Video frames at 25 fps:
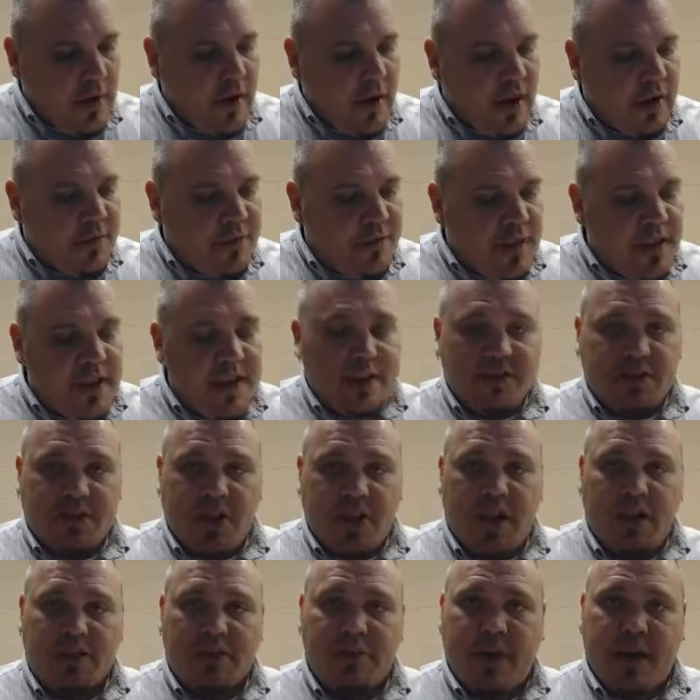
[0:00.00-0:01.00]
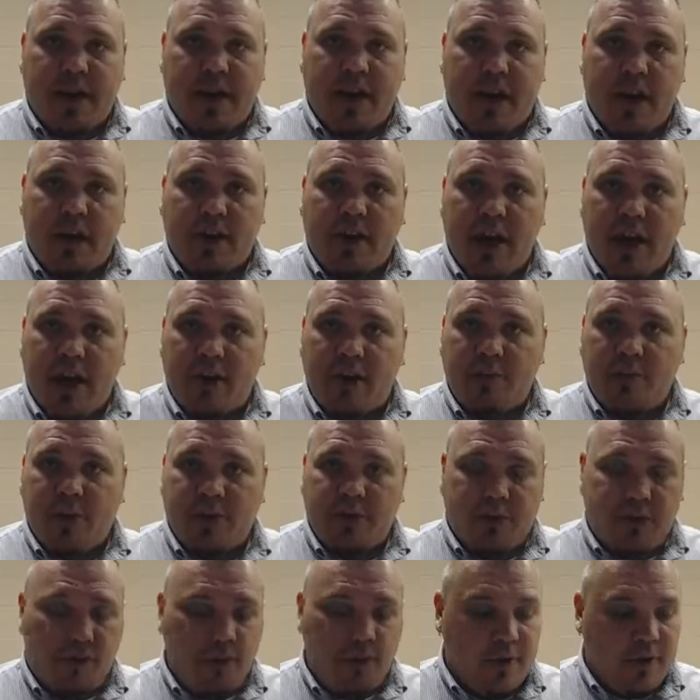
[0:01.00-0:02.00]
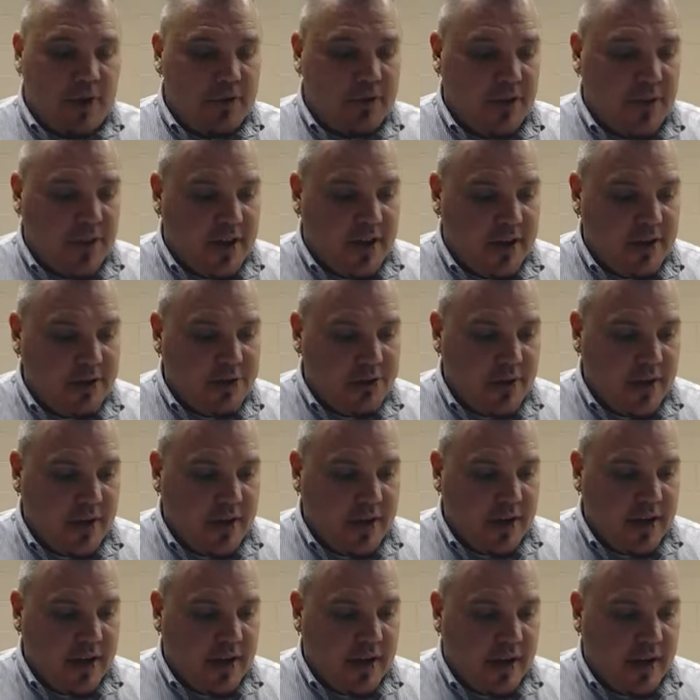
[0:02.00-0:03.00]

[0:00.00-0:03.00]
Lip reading: And then it talks about how God went to another country.